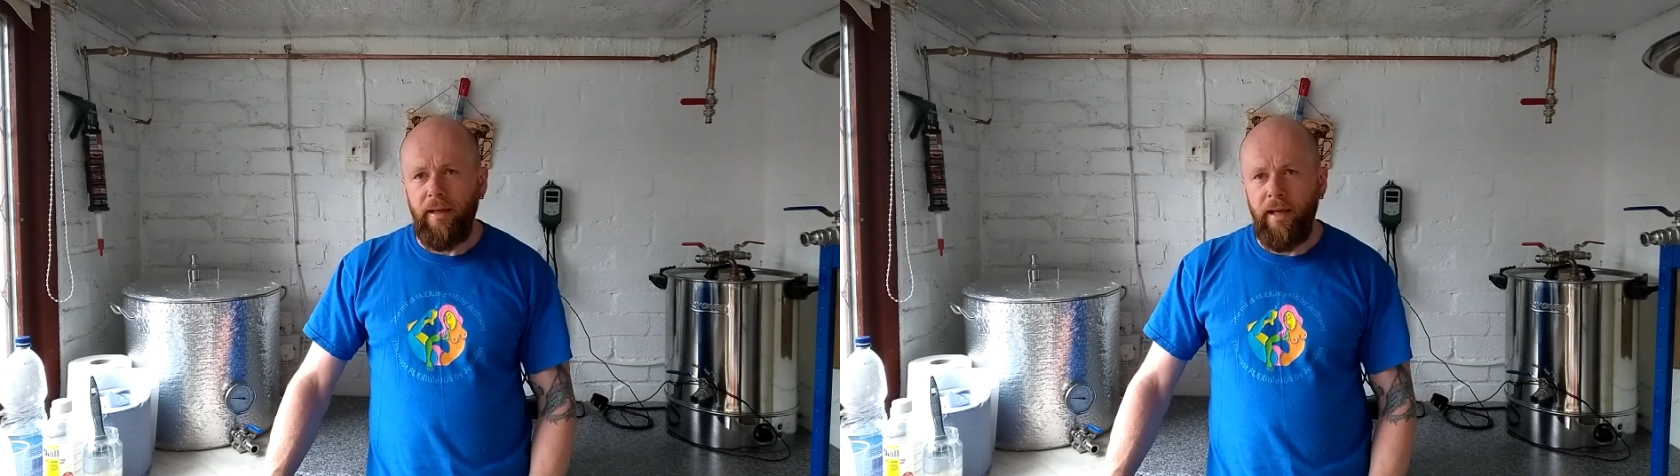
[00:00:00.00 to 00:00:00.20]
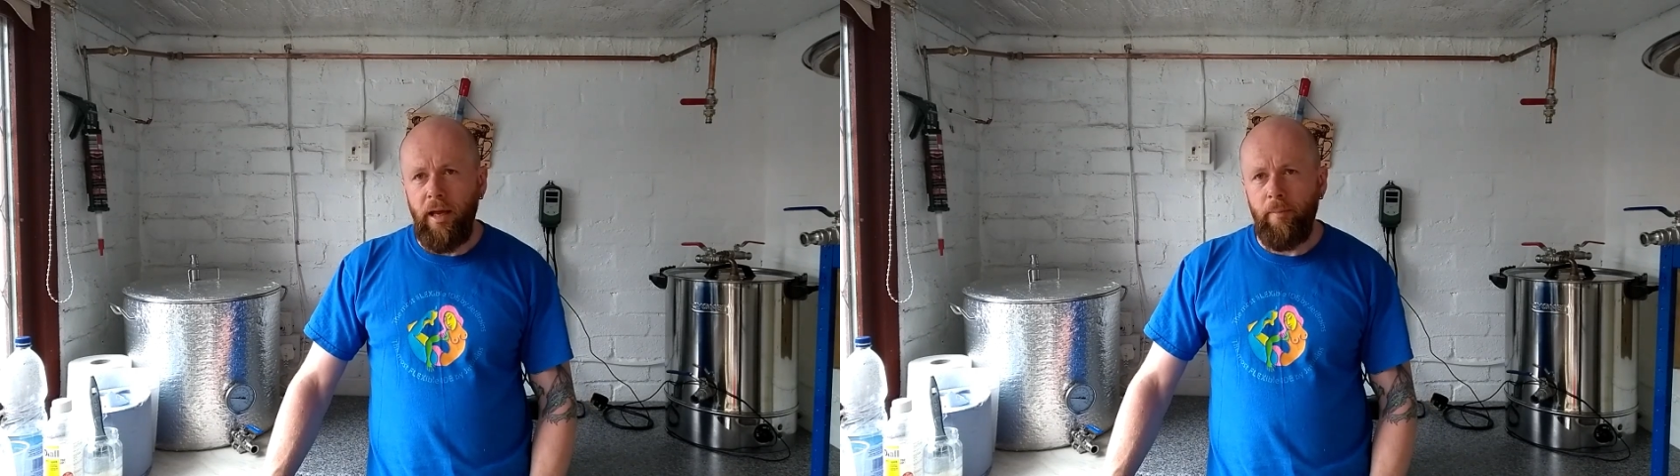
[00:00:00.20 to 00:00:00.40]

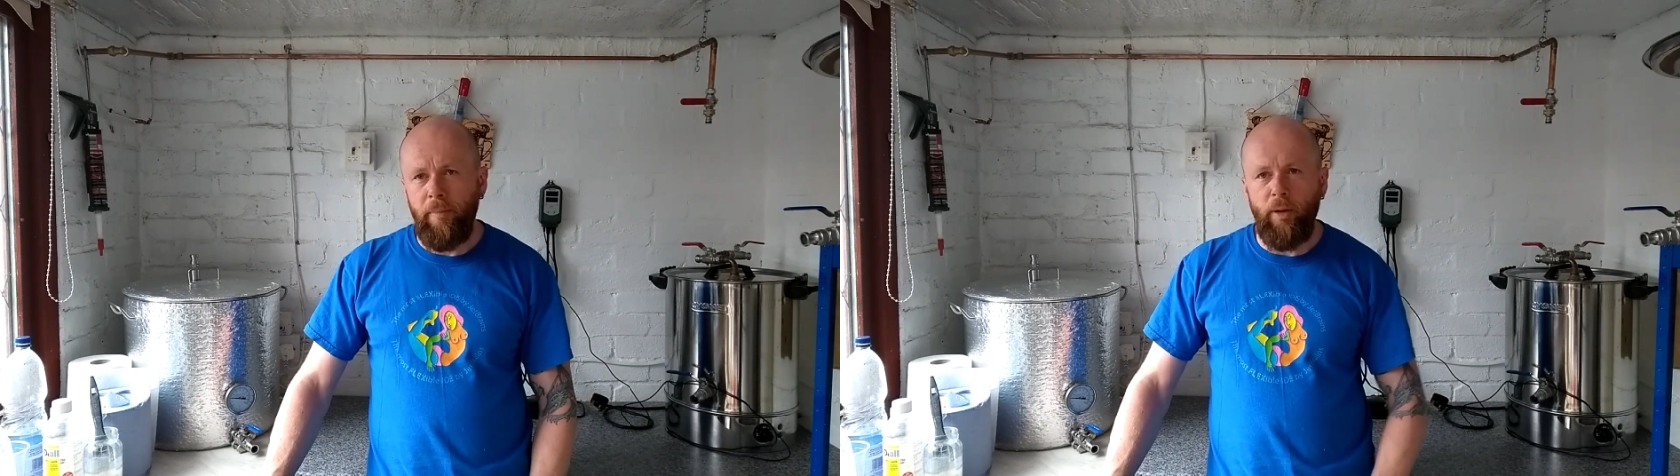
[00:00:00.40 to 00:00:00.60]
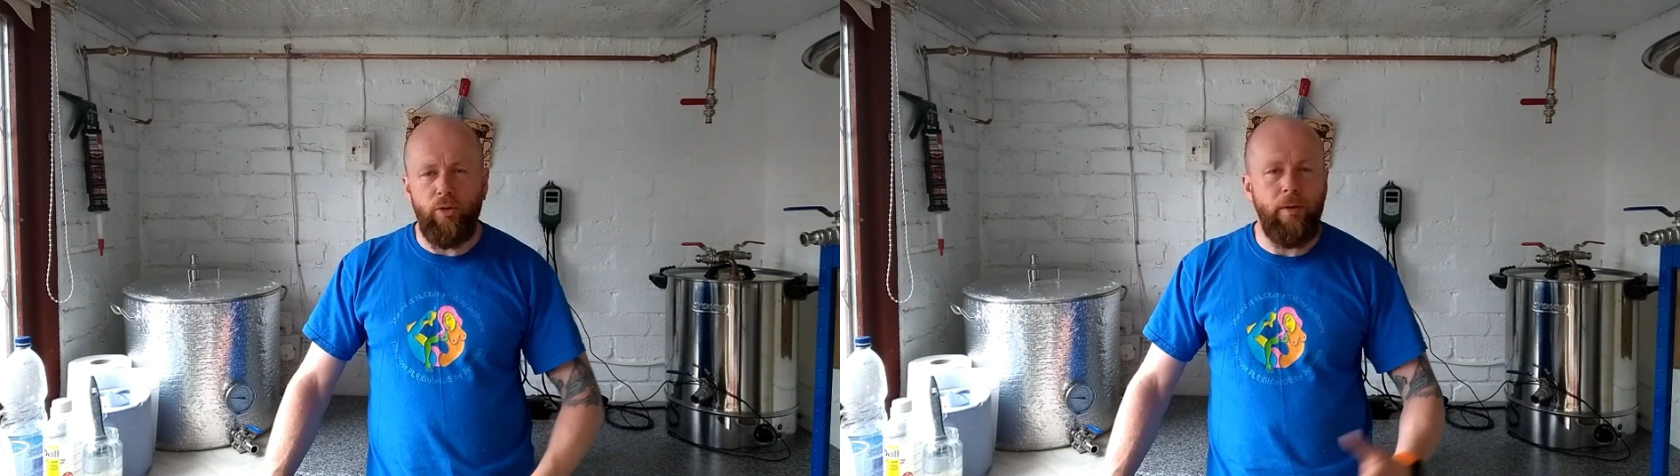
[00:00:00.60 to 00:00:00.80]

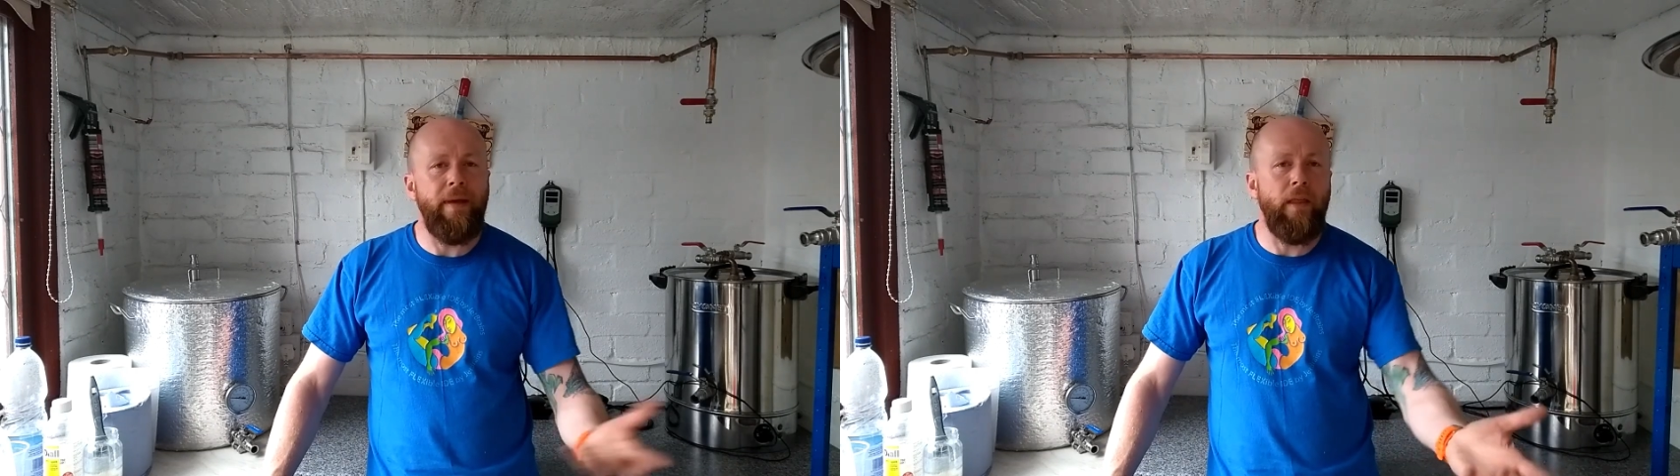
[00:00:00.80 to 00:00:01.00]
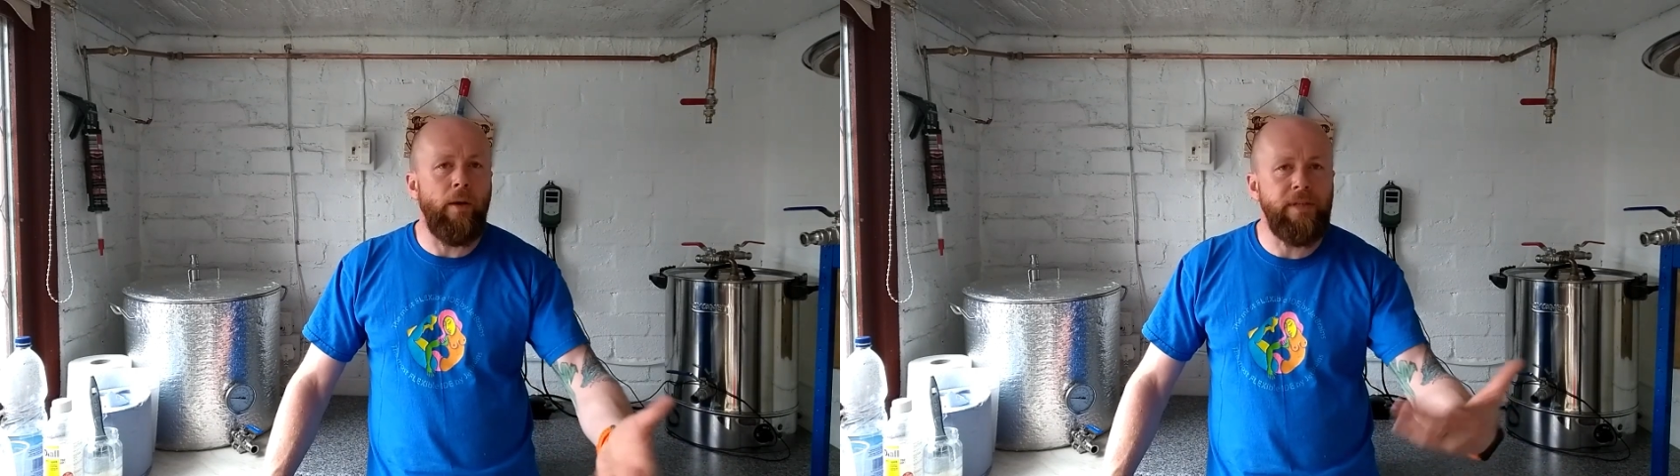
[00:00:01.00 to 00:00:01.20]
But it also
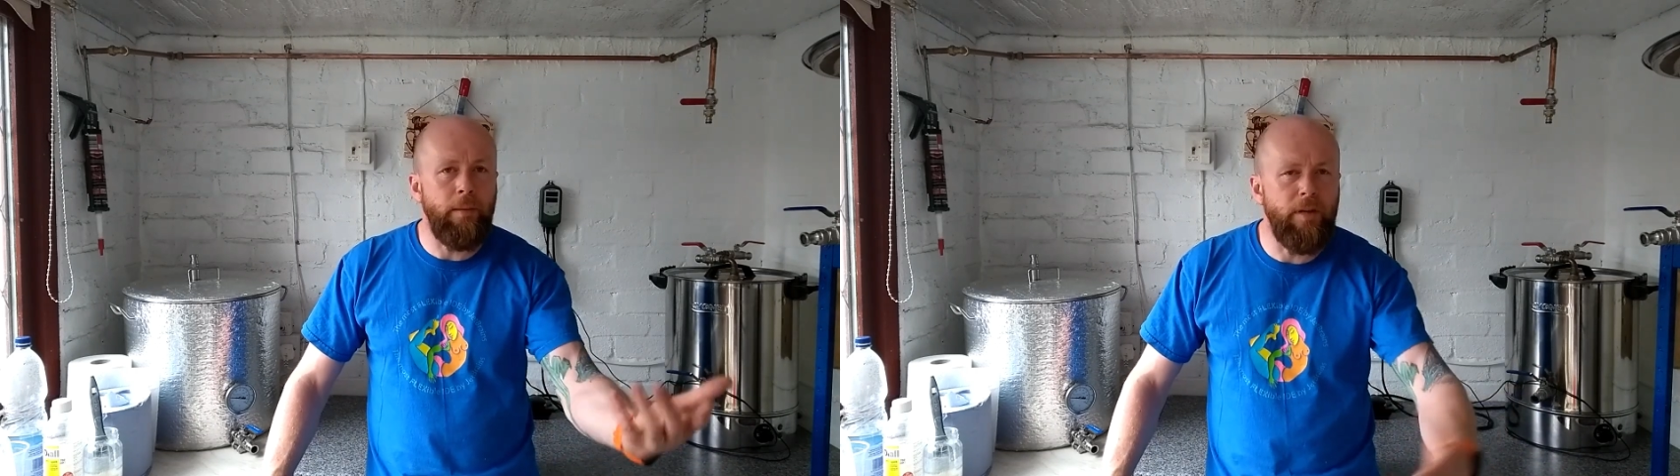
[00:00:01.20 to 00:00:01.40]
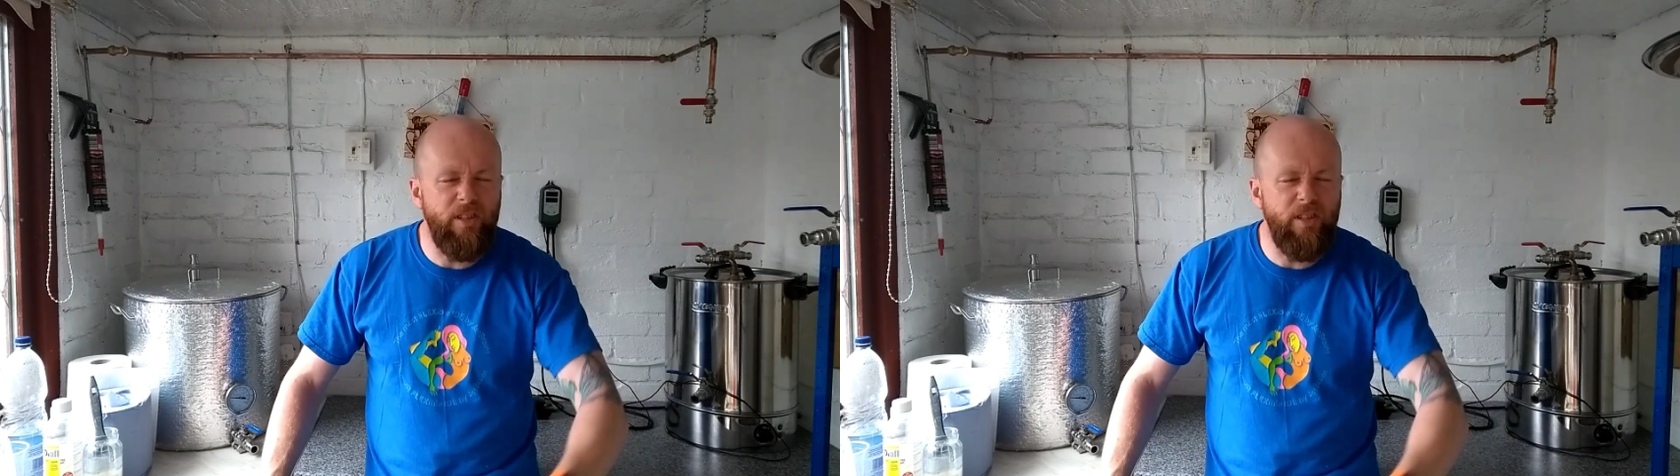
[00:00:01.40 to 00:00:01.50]
meant I was able